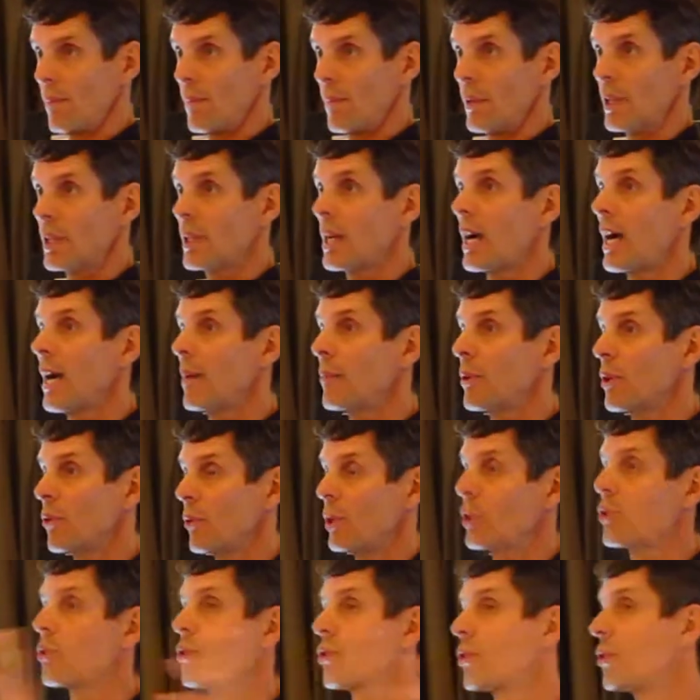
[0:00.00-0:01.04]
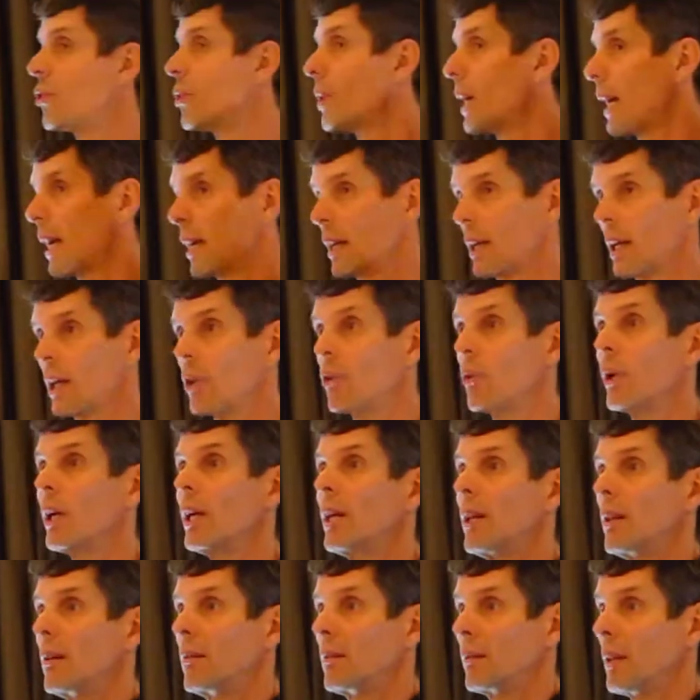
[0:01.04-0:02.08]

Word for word: the, the, time and the resources to do that, I agree.